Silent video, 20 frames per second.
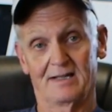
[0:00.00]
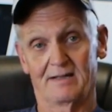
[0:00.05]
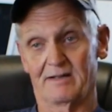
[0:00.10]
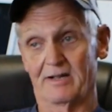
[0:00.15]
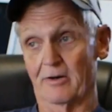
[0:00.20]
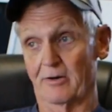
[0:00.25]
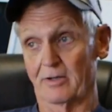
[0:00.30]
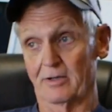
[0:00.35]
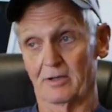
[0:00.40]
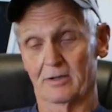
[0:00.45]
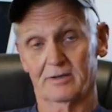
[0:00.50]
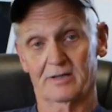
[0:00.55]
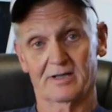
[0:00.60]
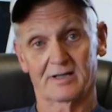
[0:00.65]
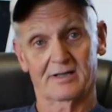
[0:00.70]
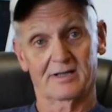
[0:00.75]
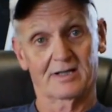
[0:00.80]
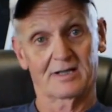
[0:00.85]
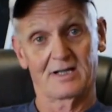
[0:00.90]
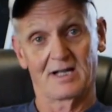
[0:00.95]
Gary looked
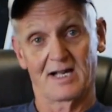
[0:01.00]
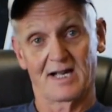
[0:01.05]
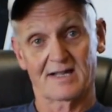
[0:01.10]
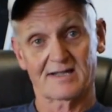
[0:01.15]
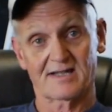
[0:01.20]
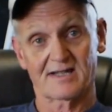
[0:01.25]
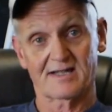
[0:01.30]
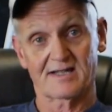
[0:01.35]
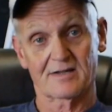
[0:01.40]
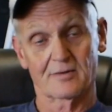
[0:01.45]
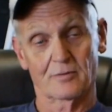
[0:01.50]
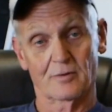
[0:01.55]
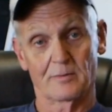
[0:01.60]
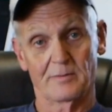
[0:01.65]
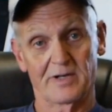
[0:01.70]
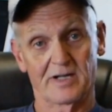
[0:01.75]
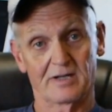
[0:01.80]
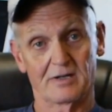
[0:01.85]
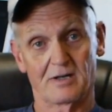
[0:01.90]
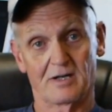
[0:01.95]
at the classes that were
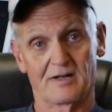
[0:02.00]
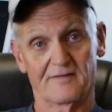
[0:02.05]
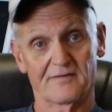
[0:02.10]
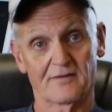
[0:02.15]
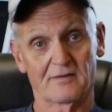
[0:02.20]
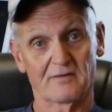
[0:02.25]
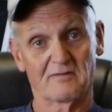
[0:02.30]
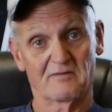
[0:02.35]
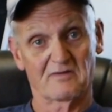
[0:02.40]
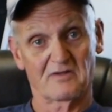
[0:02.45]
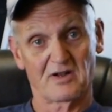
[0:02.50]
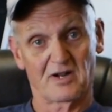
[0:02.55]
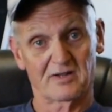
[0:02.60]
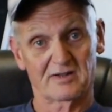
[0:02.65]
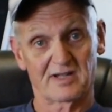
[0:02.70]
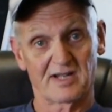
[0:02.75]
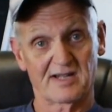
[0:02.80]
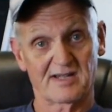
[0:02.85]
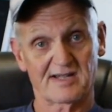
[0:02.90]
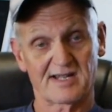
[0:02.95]
being offered,
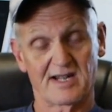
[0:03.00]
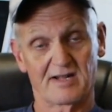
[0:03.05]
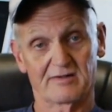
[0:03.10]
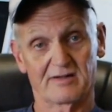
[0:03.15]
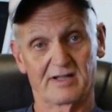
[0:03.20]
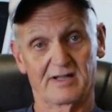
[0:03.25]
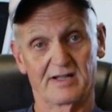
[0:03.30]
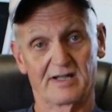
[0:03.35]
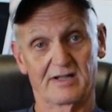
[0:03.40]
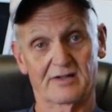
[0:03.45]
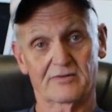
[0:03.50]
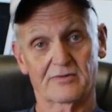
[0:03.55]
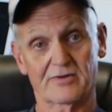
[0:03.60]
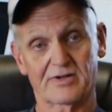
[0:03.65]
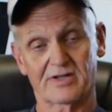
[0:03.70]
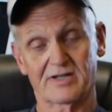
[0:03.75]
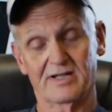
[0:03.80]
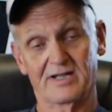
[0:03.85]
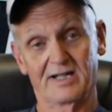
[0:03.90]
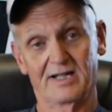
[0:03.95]
thought they sounded
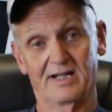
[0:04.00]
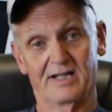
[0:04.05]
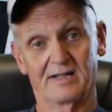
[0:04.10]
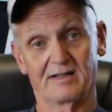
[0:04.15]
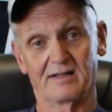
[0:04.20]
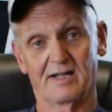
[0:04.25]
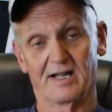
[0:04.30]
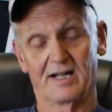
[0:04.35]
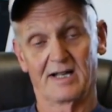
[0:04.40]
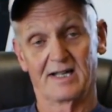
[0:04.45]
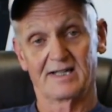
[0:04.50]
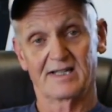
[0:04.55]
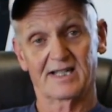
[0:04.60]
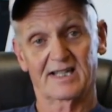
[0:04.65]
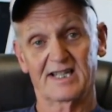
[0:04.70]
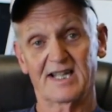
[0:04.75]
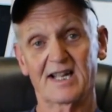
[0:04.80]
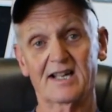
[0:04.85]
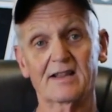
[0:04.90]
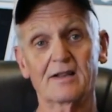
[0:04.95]
interesting, and to
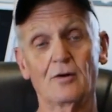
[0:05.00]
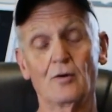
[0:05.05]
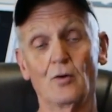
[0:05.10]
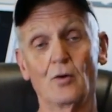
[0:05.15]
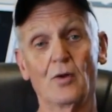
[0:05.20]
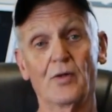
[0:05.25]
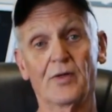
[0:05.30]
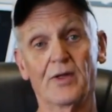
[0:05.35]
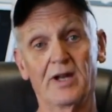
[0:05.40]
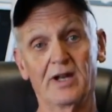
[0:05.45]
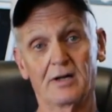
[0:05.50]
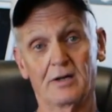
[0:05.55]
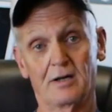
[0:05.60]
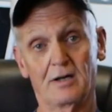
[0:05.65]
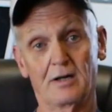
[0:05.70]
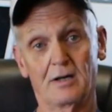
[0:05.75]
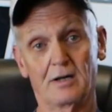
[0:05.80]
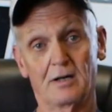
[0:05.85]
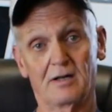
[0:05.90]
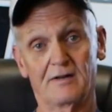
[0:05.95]
kick the whole thing
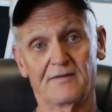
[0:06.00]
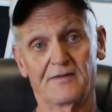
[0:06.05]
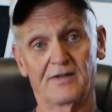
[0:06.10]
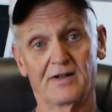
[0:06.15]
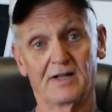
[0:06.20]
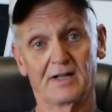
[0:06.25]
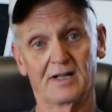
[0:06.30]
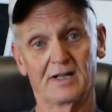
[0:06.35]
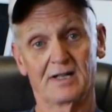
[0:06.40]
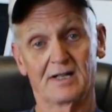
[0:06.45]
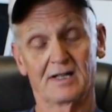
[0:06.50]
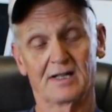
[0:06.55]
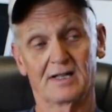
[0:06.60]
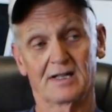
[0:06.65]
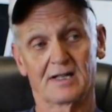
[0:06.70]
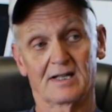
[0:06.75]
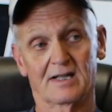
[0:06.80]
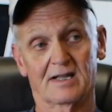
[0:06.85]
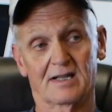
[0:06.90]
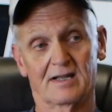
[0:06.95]
off,
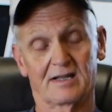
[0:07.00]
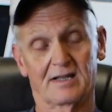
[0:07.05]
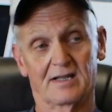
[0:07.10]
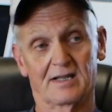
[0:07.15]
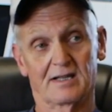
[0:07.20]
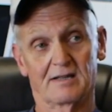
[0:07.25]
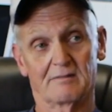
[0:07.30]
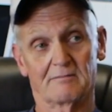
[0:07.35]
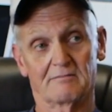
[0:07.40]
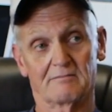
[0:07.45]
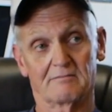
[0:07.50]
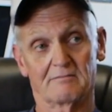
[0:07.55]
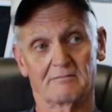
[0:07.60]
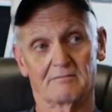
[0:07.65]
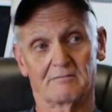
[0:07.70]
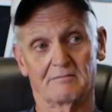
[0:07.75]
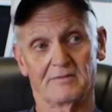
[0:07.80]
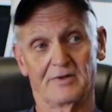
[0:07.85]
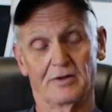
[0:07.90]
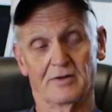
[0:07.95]
the
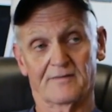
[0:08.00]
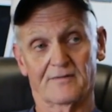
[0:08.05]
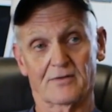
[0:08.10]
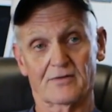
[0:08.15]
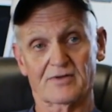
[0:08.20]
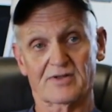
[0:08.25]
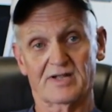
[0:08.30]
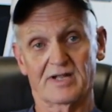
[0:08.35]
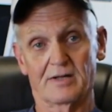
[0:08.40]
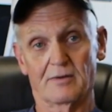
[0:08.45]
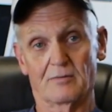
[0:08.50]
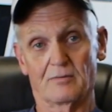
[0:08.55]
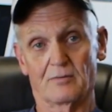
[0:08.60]
university